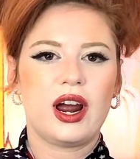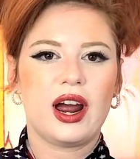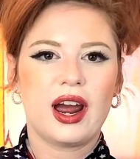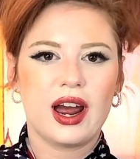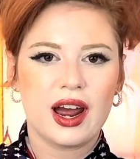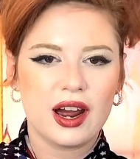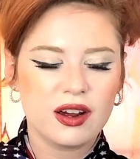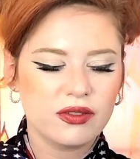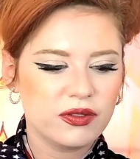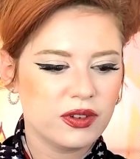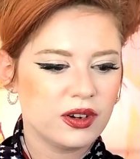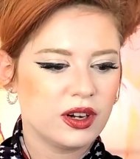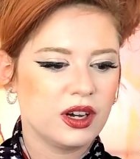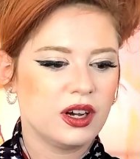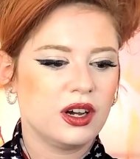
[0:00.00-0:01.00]
half
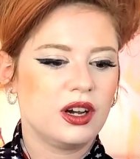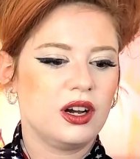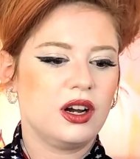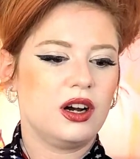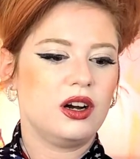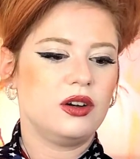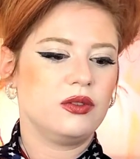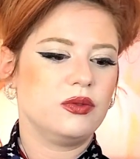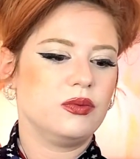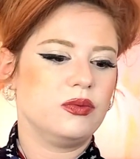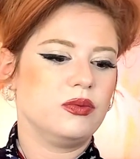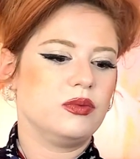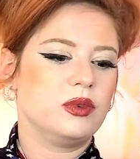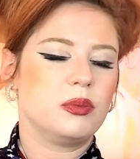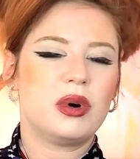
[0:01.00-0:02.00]
of
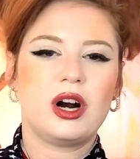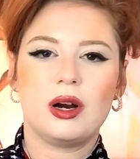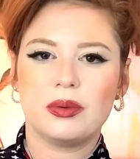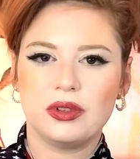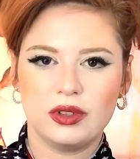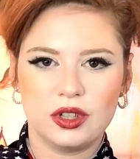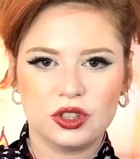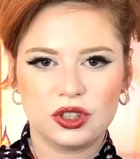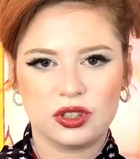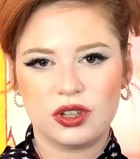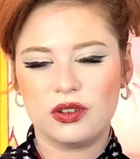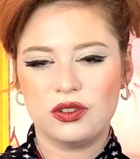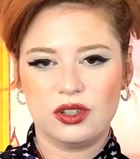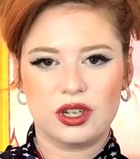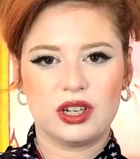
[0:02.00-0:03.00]
the population
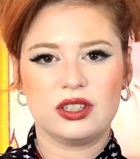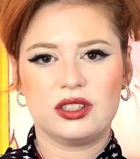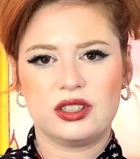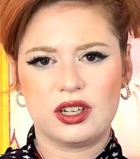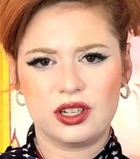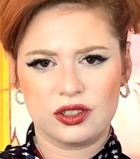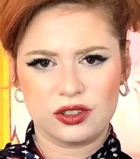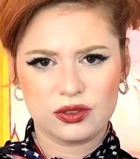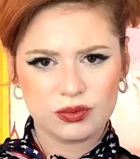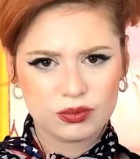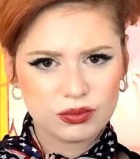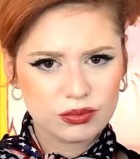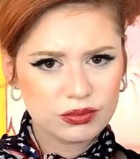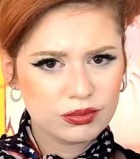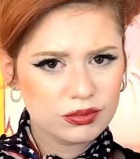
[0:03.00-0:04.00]
of the united states
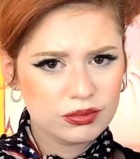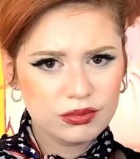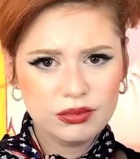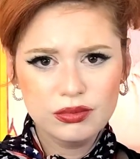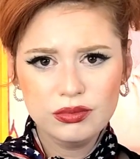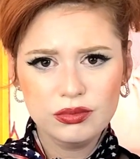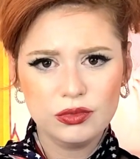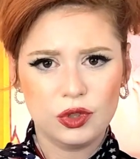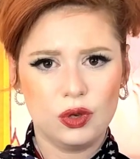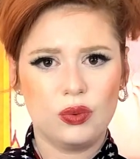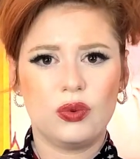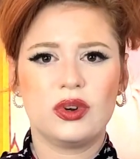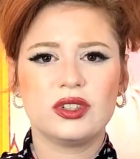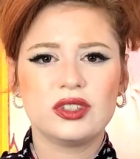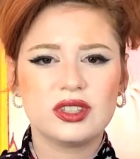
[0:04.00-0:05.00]
who
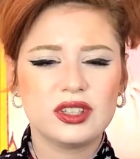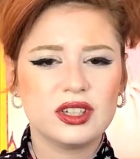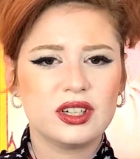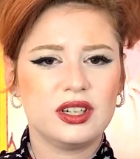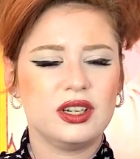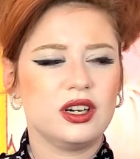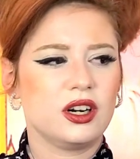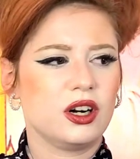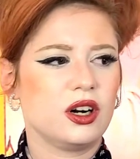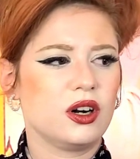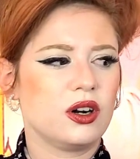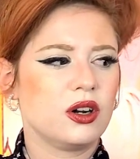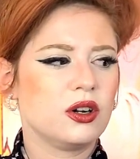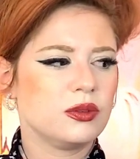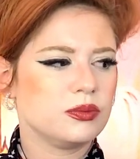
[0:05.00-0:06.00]
wants to hear